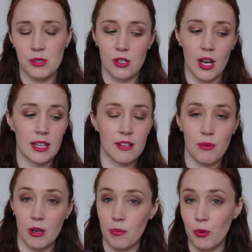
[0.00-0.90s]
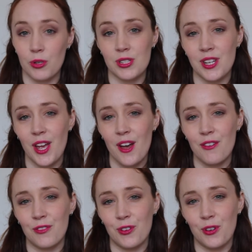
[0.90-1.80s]
So I leave my reports
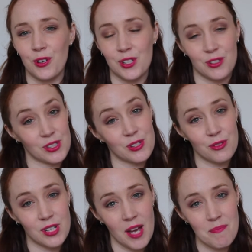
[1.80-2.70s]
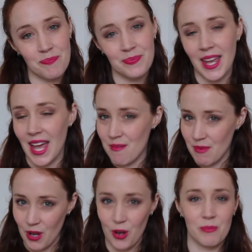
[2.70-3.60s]
for during school time and
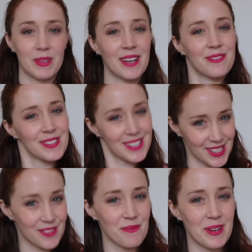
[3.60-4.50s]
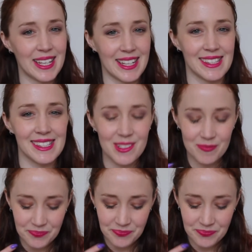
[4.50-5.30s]
my home life is just for my kids.